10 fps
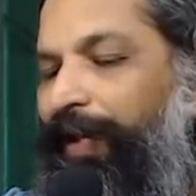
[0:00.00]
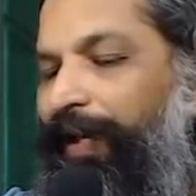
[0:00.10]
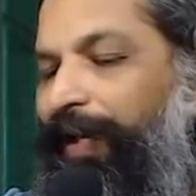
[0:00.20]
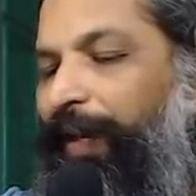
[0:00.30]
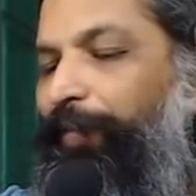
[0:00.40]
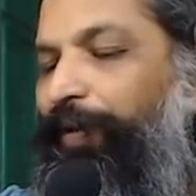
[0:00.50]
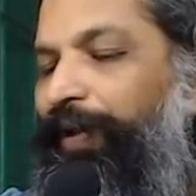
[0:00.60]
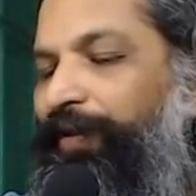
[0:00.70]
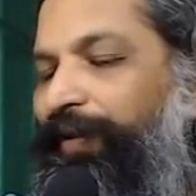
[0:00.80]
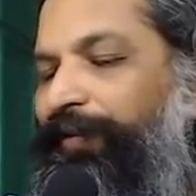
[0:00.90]

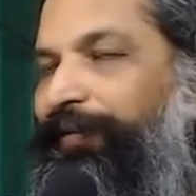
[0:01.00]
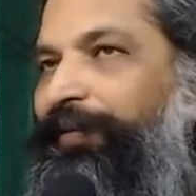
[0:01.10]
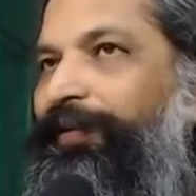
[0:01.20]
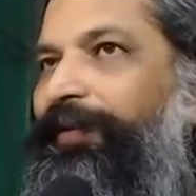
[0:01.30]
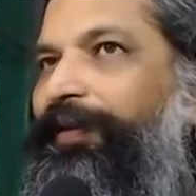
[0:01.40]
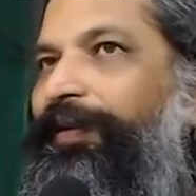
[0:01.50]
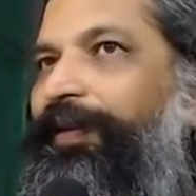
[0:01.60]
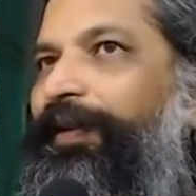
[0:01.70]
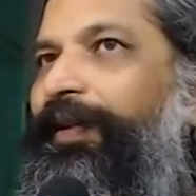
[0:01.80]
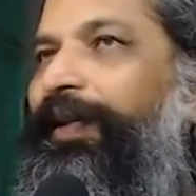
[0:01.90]
Laboratories.
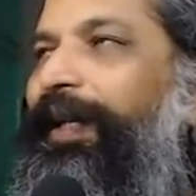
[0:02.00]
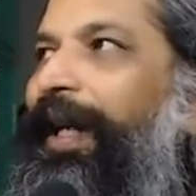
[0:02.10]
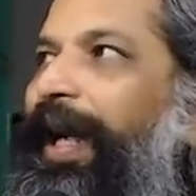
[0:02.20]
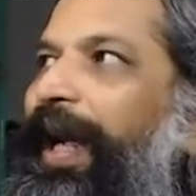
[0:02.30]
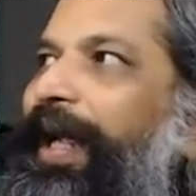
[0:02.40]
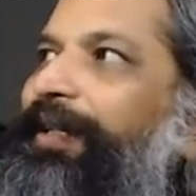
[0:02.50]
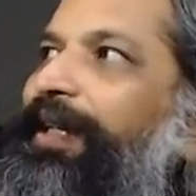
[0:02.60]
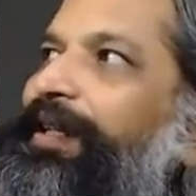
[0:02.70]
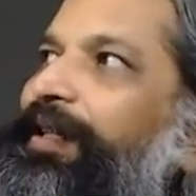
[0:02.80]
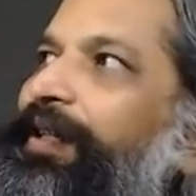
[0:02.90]
And
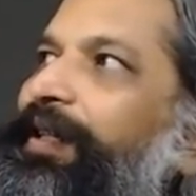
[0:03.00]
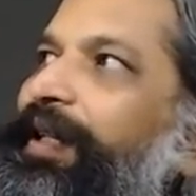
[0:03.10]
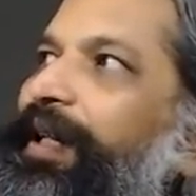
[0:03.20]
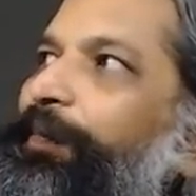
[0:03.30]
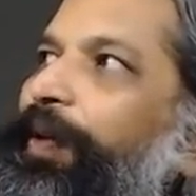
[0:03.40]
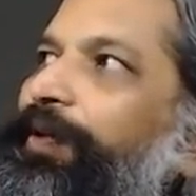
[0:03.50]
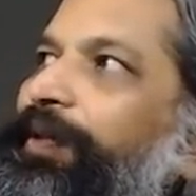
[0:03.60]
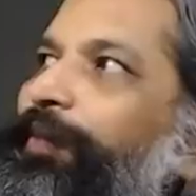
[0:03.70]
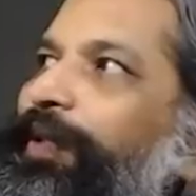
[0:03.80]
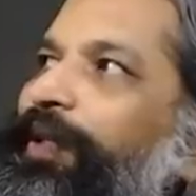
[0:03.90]
then turning upon
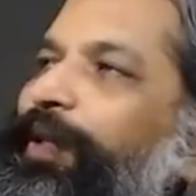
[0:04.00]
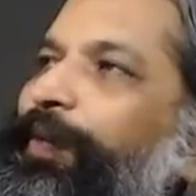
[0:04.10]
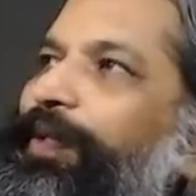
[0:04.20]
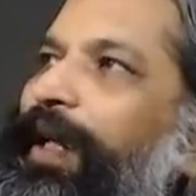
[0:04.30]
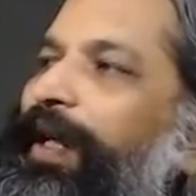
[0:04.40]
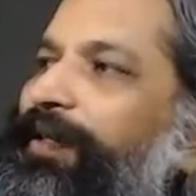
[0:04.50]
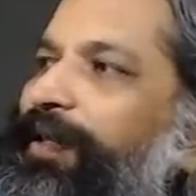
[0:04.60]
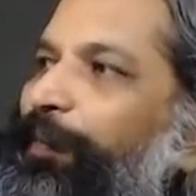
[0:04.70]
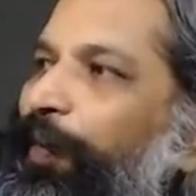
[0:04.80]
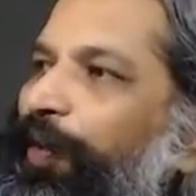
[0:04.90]
with the new science
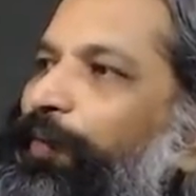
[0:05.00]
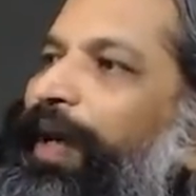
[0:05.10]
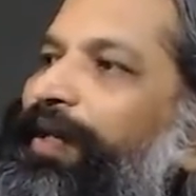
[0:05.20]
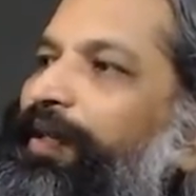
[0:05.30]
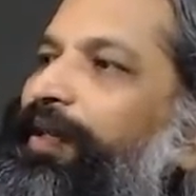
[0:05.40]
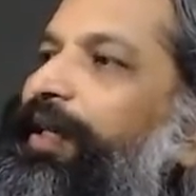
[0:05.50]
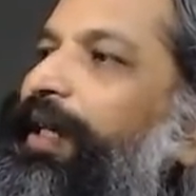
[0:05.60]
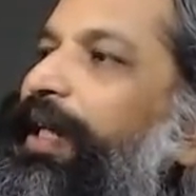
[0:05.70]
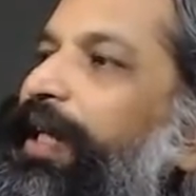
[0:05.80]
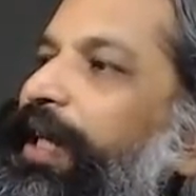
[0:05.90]
upon matter,
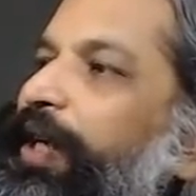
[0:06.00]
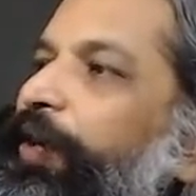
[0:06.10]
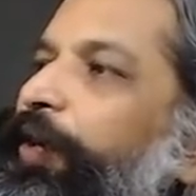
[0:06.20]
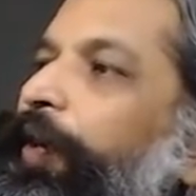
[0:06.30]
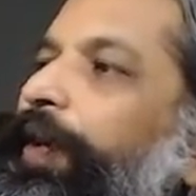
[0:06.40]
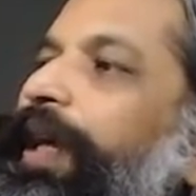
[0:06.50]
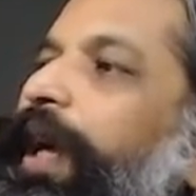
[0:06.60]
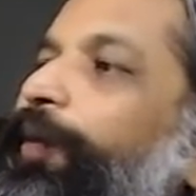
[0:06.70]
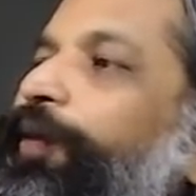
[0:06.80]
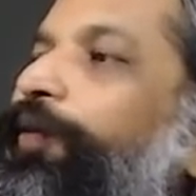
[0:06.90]
drawing
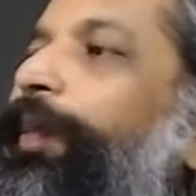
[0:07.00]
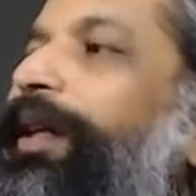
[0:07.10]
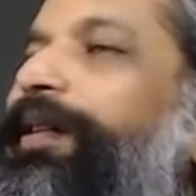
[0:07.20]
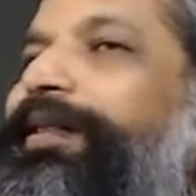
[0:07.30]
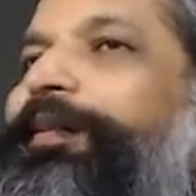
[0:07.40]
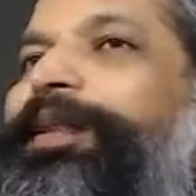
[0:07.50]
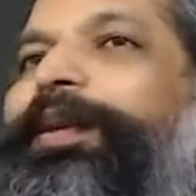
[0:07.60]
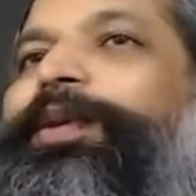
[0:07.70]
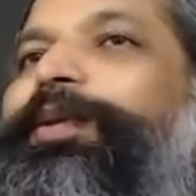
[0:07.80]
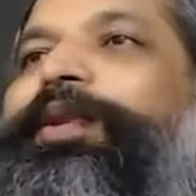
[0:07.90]
out of matter something
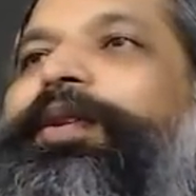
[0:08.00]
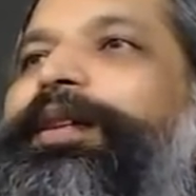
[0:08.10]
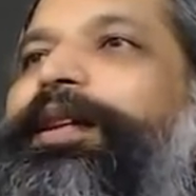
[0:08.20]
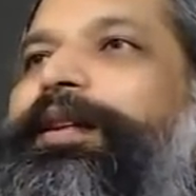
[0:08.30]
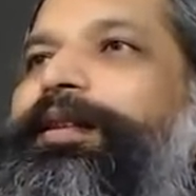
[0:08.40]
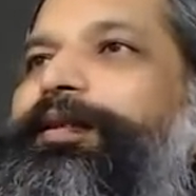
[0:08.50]
which was not there.